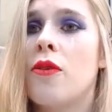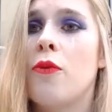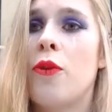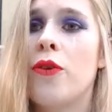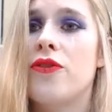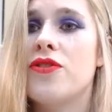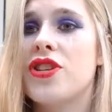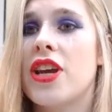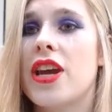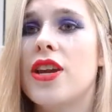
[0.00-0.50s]

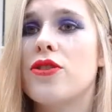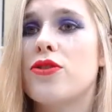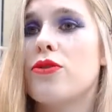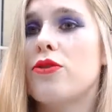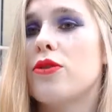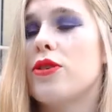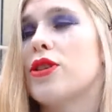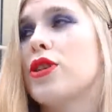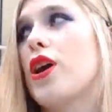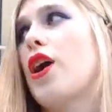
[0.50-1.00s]
with Shane
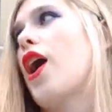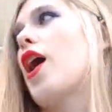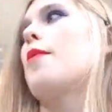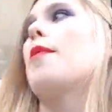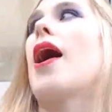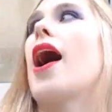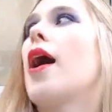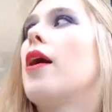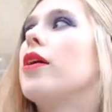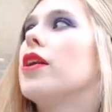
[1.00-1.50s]
Dawson come
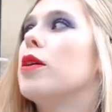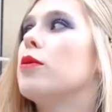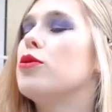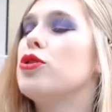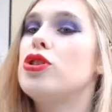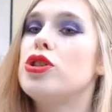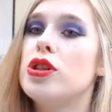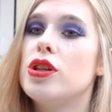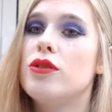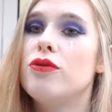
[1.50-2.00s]
out and it was
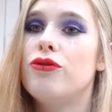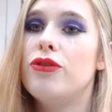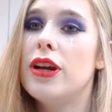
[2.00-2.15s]
doing